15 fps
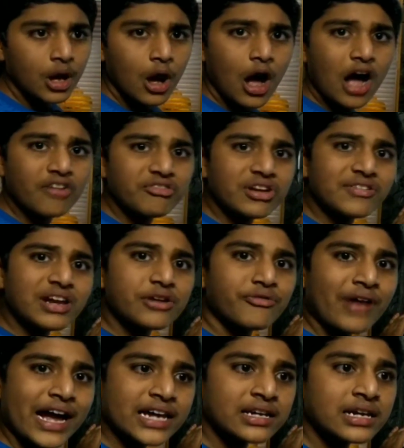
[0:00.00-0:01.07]
How we will
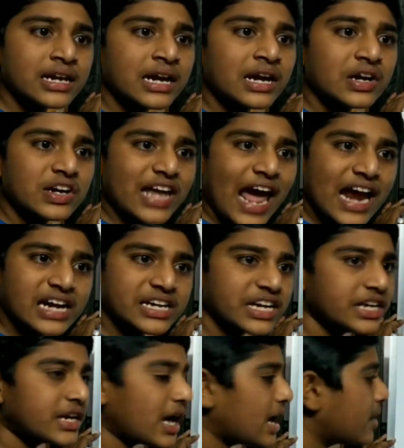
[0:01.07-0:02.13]
find tan
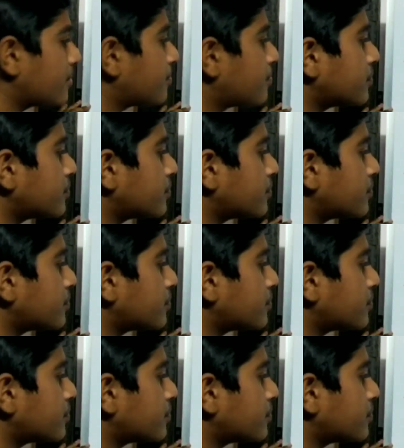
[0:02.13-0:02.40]
theta?